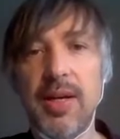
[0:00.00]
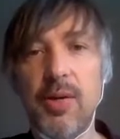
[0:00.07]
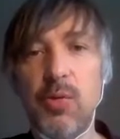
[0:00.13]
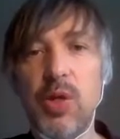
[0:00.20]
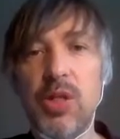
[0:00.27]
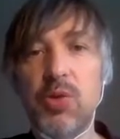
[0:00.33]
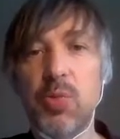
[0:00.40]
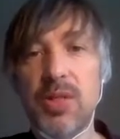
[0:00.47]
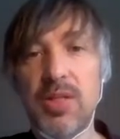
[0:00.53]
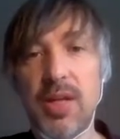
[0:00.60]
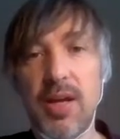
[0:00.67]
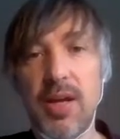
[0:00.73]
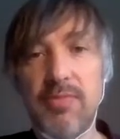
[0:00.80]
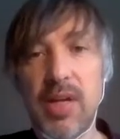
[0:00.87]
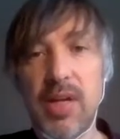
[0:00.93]
which was
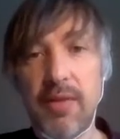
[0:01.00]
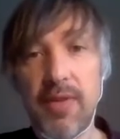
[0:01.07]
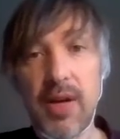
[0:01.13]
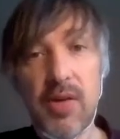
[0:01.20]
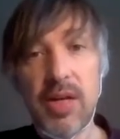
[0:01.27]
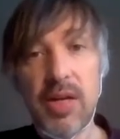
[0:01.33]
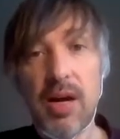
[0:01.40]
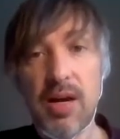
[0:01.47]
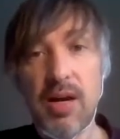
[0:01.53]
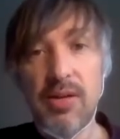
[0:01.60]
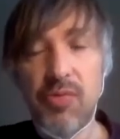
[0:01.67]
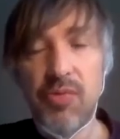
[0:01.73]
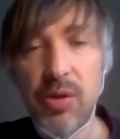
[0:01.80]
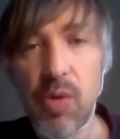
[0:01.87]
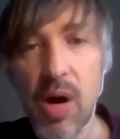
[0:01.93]
a very
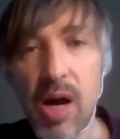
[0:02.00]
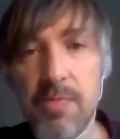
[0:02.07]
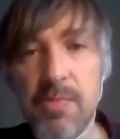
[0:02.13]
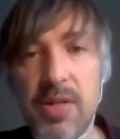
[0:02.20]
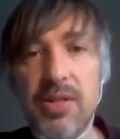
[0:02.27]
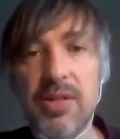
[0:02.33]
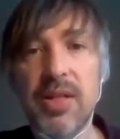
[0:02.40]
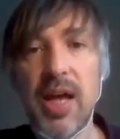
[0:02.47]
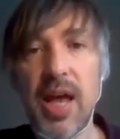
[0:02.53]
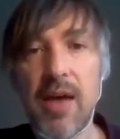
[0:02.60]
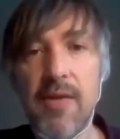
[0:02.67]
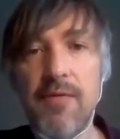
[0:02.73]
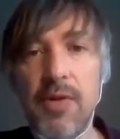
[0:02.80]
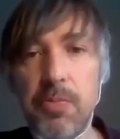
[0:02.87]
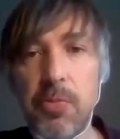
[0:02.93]
hard requirement,
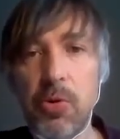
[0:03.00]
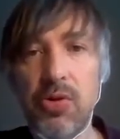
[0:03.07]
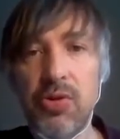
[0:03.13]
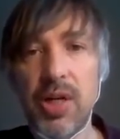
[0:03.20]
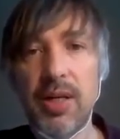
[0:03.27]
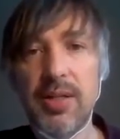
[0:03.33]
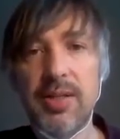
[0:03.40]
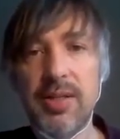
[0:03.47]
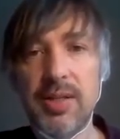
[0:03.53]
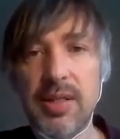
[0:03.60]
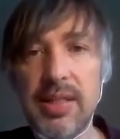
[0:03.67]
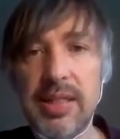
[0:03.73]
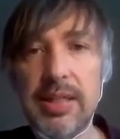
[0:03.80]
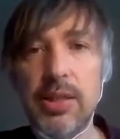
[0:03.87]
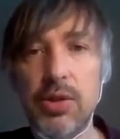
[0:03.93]
every project
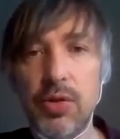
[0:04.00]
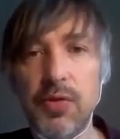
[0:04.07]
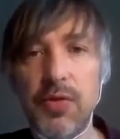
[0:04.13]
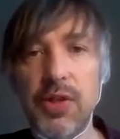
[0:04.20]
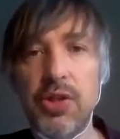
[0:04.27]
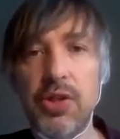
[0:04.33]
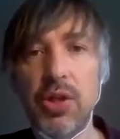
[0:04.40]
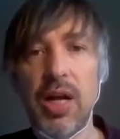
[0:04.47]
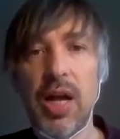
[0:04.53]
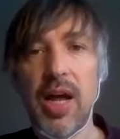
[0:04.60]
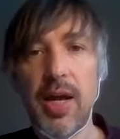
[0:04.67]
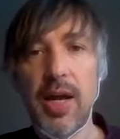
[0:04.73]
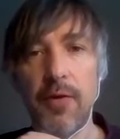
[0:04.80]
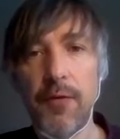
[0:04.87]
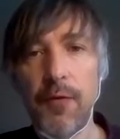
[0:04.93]
needed to feature
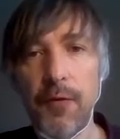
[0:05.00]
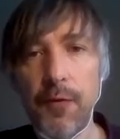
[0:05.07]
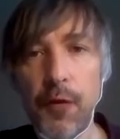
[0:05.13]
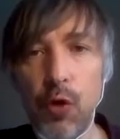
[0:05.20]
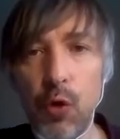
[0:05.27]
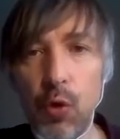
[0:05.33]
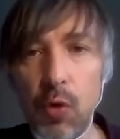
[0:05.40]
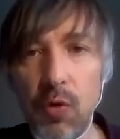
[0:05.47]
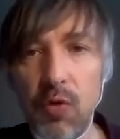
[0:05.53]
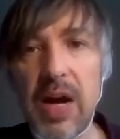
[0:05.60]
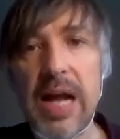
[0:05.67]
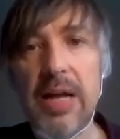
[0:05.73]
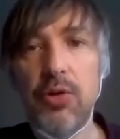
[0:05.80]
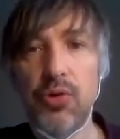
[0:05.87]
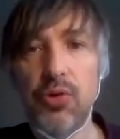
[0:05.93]
a full
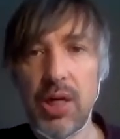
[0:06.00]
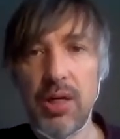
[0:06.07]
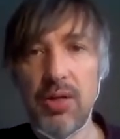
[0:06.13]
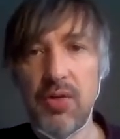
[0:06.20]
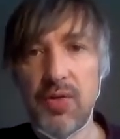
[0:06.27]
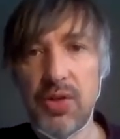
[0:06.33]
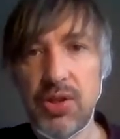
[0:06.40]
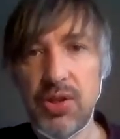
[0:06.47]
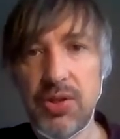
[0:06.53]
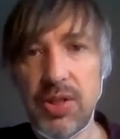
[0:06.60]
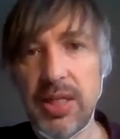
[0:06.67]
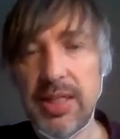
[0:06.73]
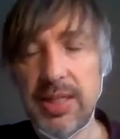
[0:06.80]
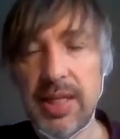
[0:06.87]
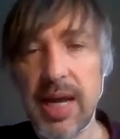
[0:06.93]
value chain of
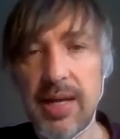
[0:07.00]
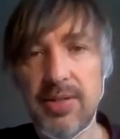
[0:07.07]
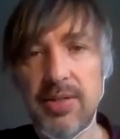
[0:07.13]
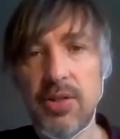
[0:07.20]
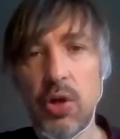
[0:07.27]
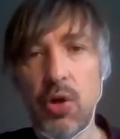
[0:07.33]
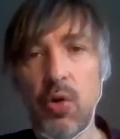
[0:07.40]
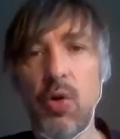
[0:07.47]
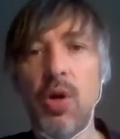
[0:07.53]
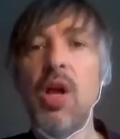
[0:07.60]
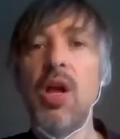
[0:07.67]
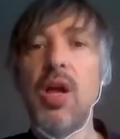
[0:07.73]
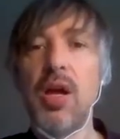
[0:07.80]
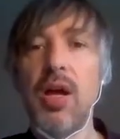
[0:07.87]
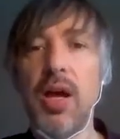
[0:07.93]
CCS. So
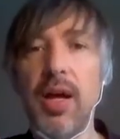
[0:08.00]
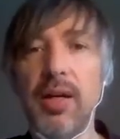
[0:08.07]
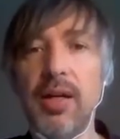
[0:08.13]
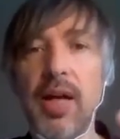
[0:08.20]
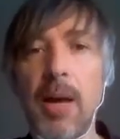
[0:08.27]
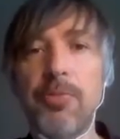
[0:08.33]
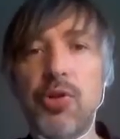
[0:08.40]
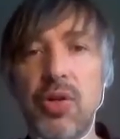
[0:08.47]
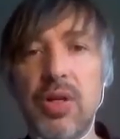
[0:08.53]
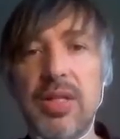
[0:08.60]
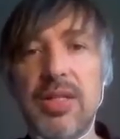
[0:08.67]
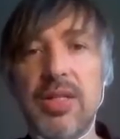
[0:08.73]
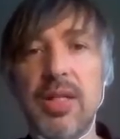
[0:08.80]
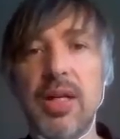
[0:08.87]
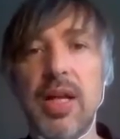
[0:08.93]
a capture
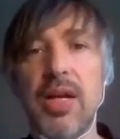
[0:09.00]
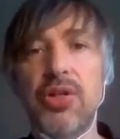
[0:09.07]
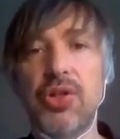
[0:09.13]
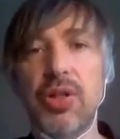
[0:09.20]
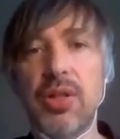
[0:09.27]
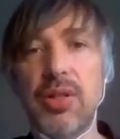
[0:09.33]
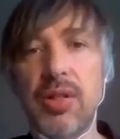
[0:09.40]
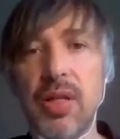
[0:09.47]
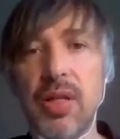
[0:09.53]
installation,